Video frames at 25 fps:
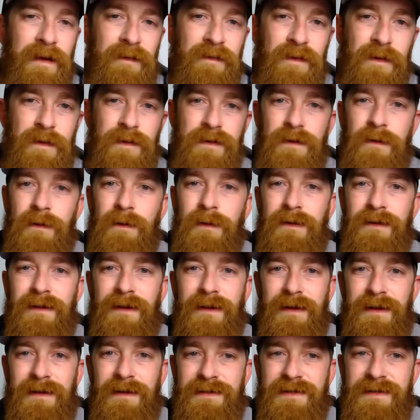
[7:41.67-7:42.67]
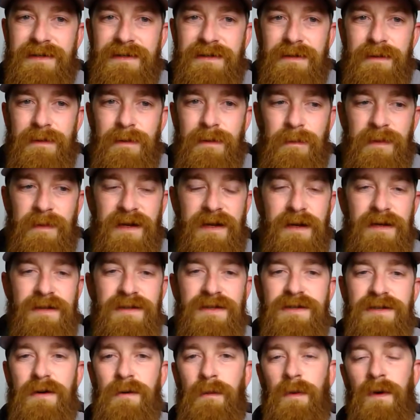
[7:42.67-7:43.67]
if you're doing this
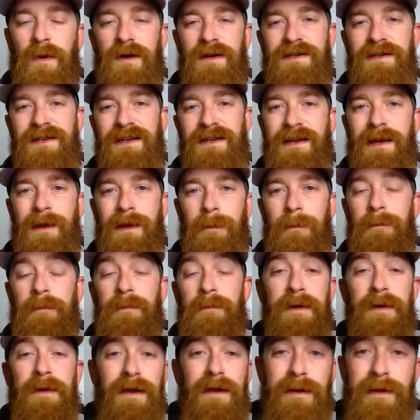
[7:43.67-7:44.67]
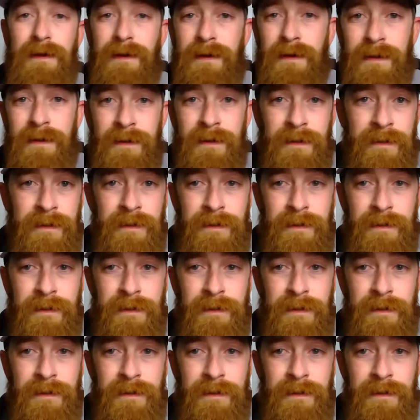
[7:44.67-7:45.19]
because you want to get big,